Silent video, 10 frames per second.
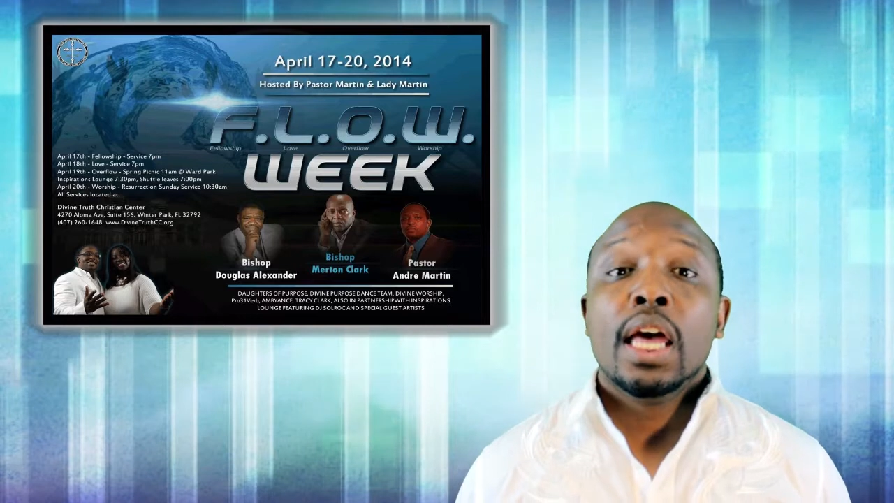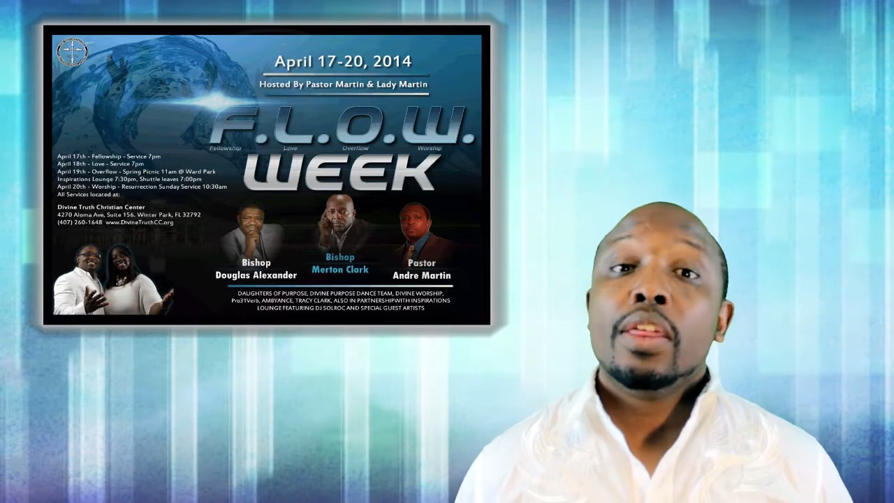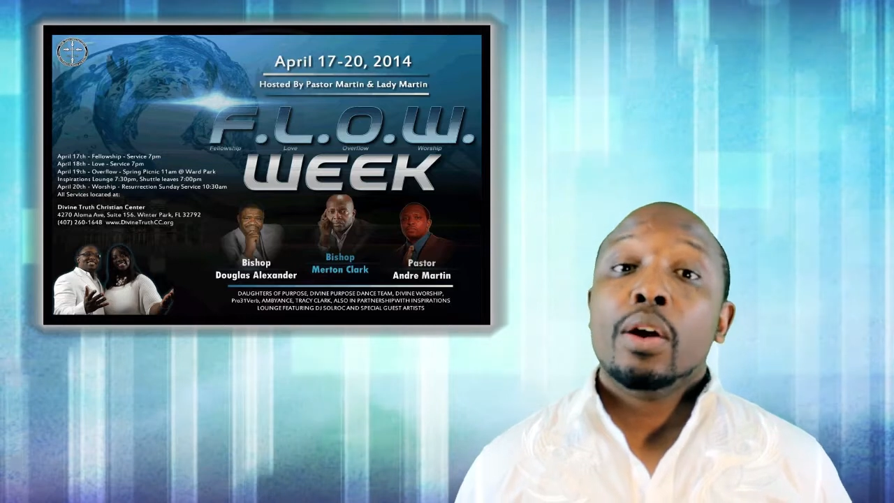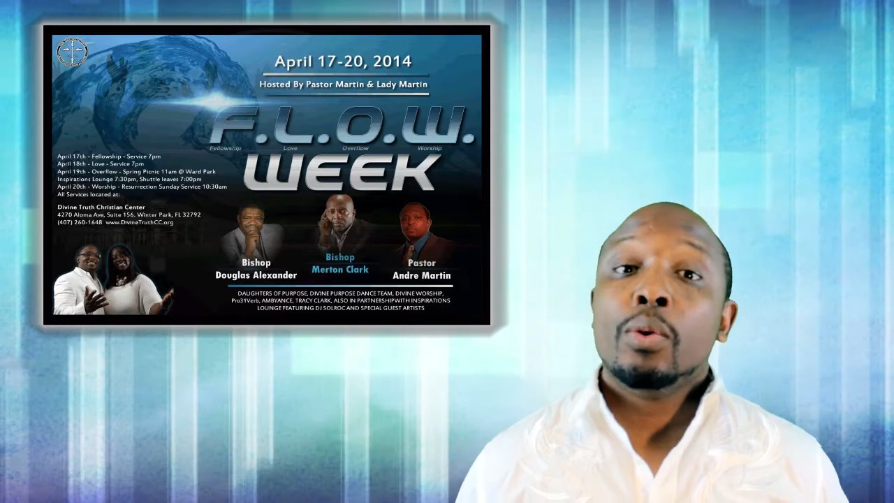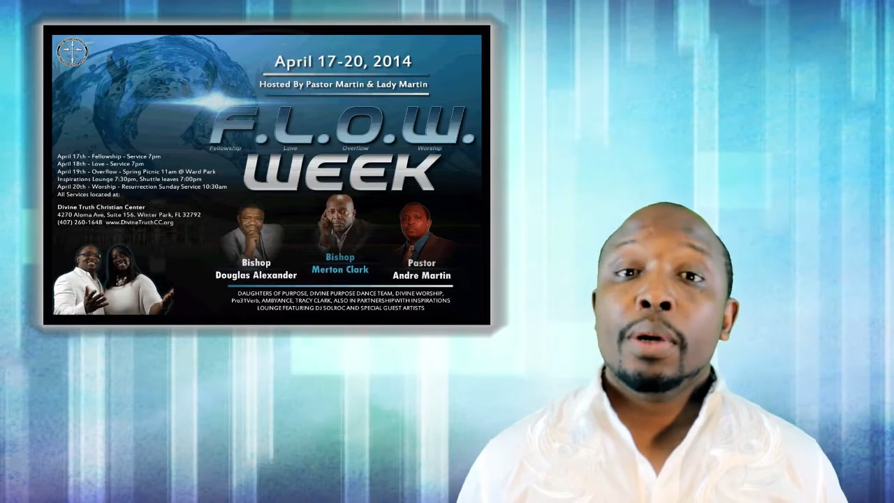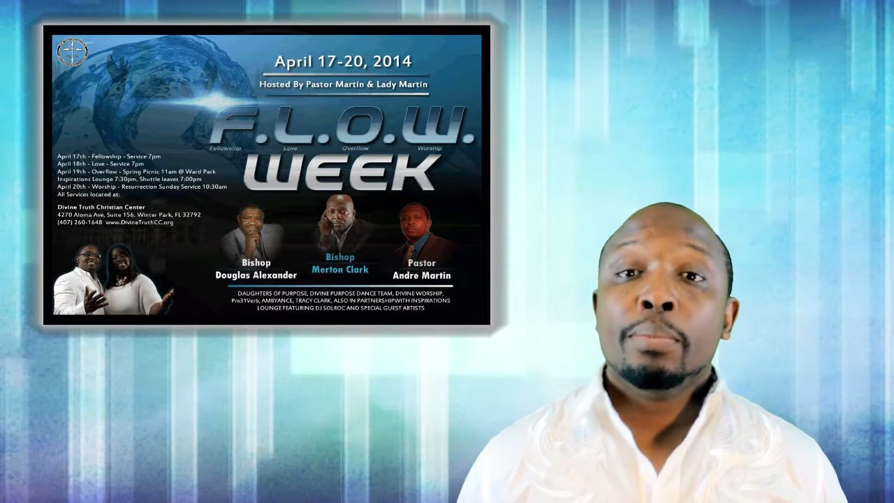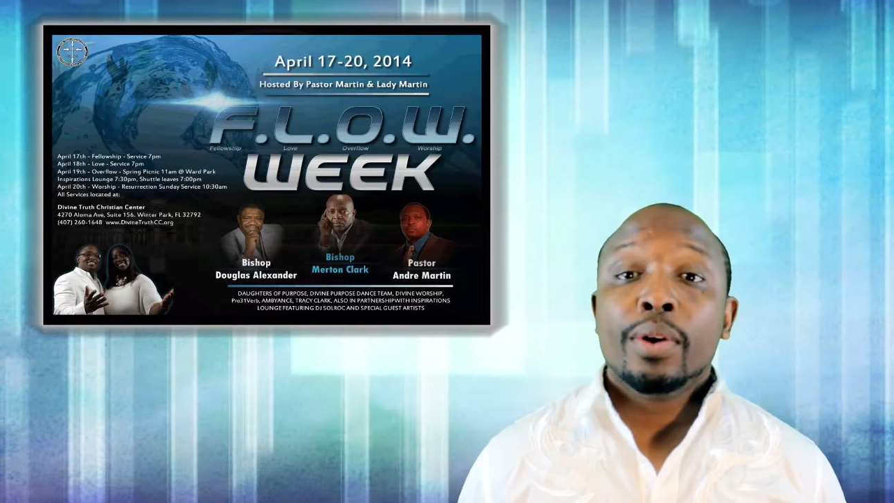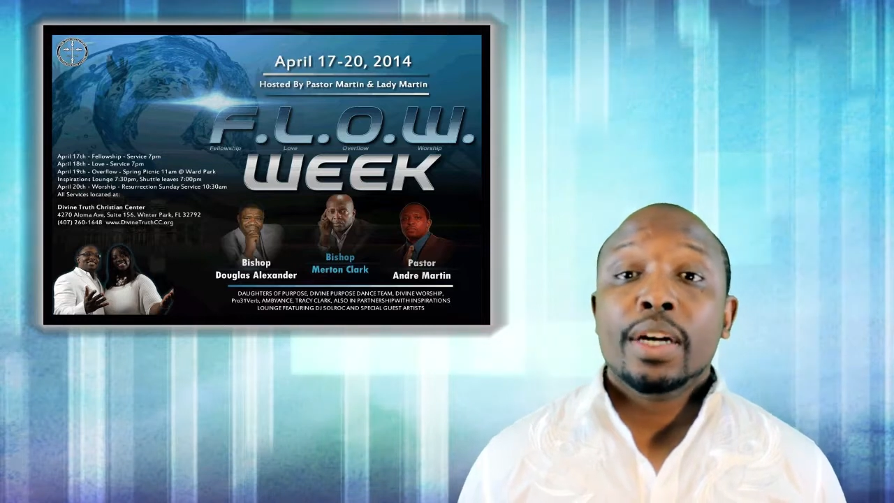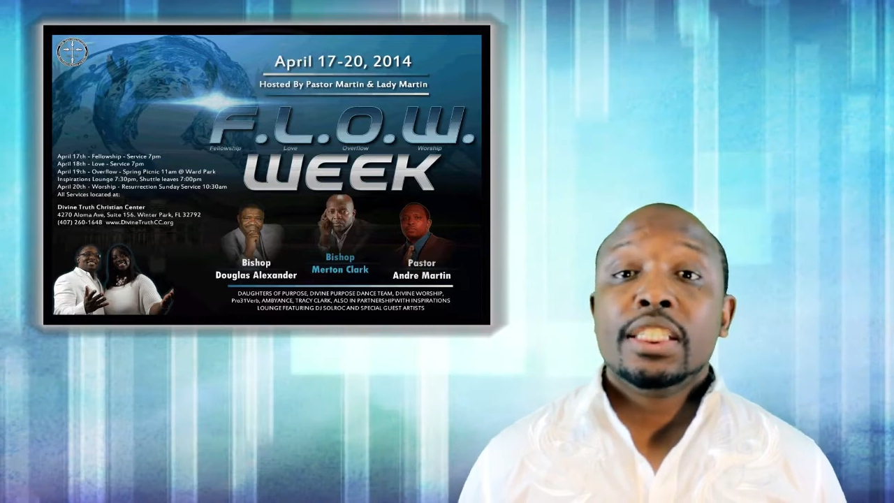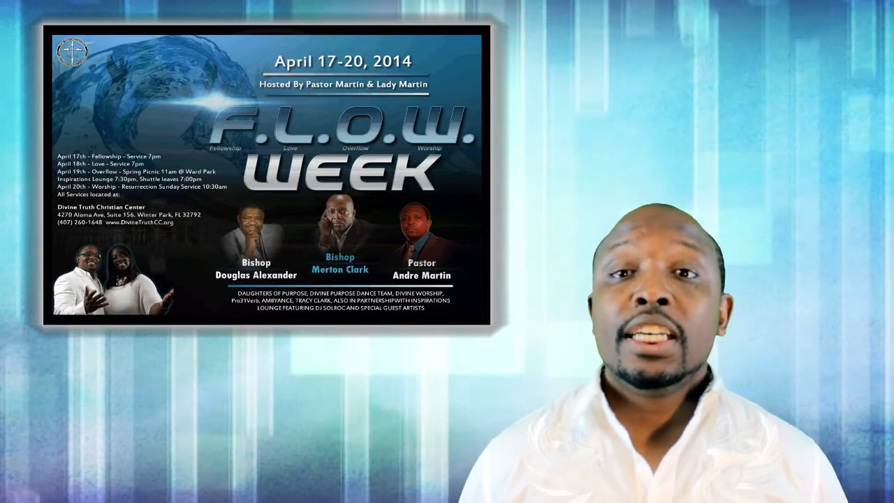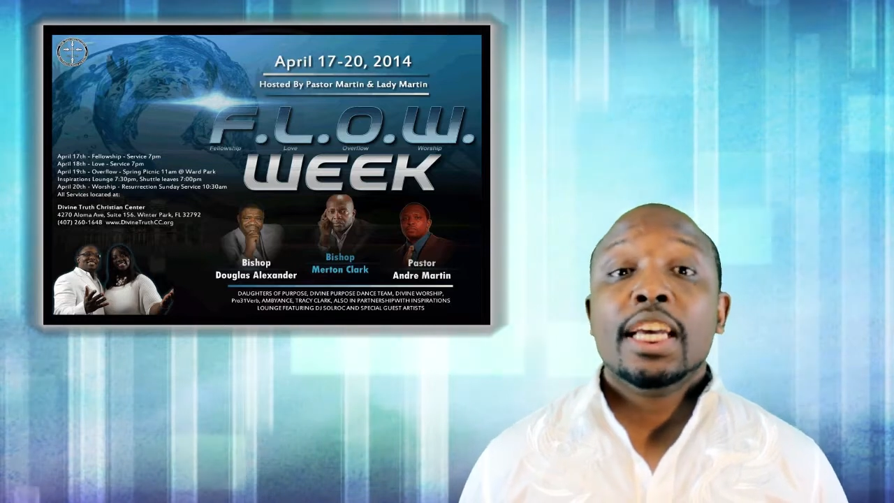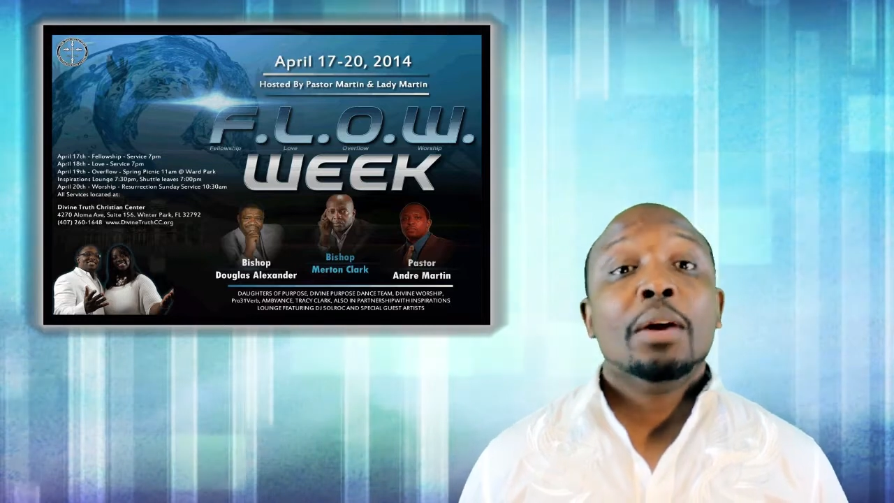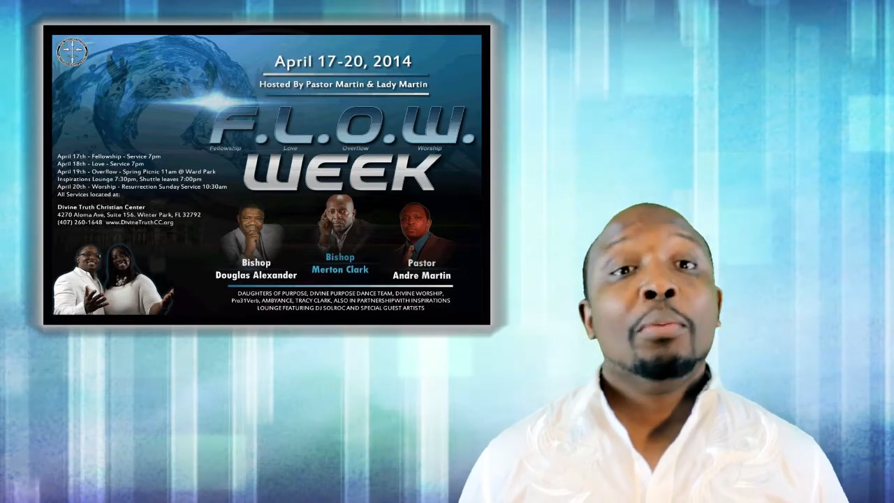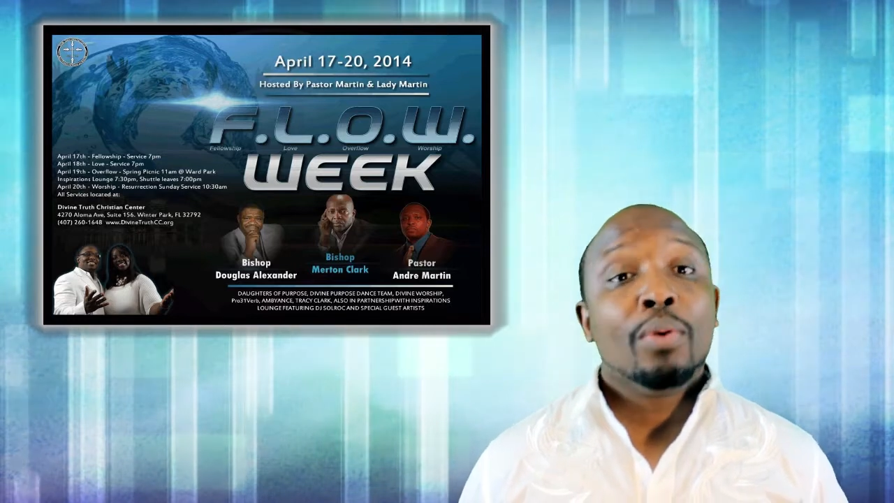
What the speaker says: There will be preaching,